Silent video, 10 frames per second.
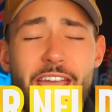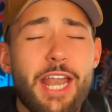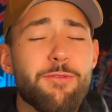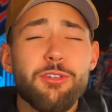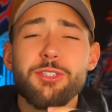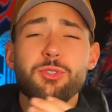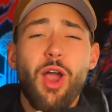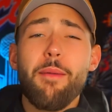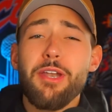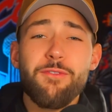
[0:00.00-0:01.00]
And if you
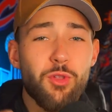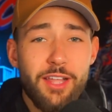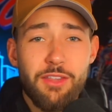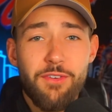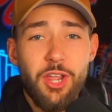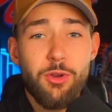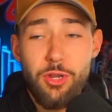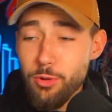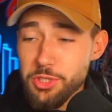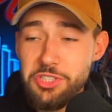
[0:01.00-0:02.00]
subscribed and if you liked the video and
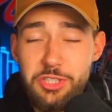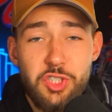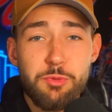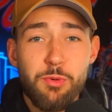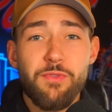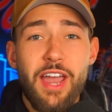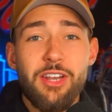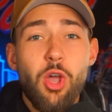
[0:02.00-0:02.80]
you were just a super fan,